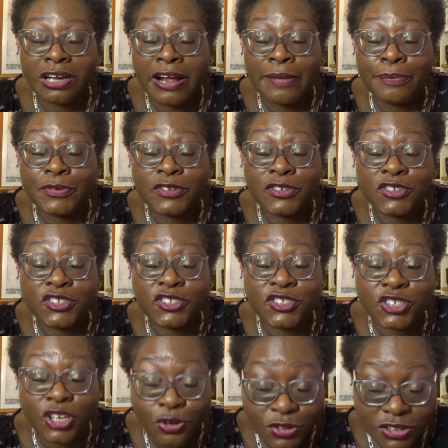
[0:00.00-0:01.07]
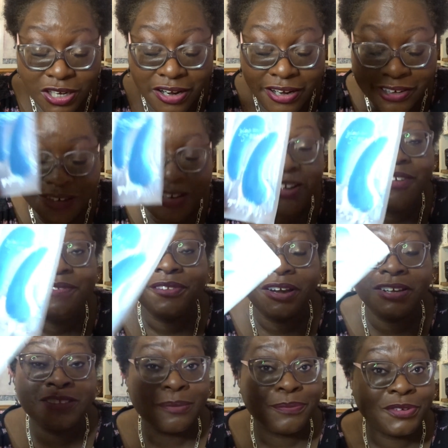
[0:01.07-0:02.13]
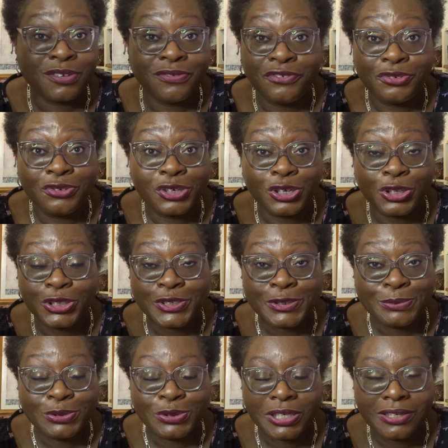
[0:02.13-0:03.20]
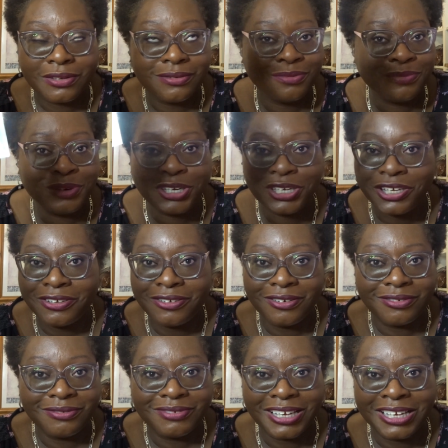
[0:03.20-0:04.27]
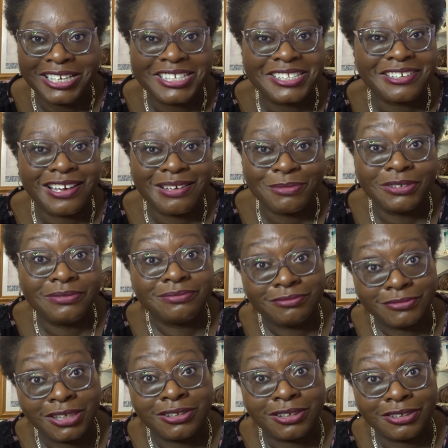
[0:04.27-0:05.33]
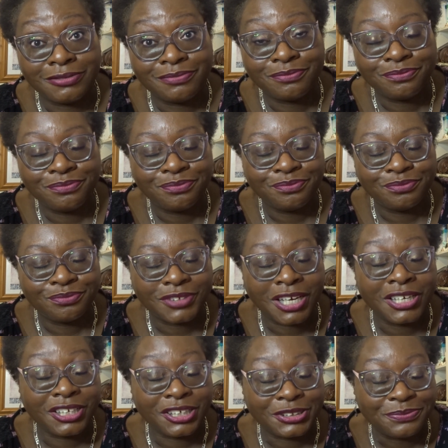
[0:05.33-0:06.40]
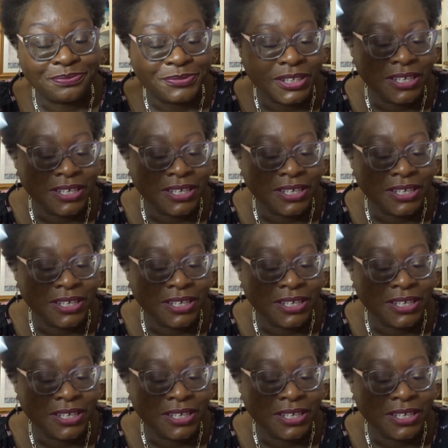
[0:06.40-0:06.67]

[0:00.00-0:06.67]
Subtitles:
I'm so tired. I was up till 4 o'clock this morning working on an assignment. I know.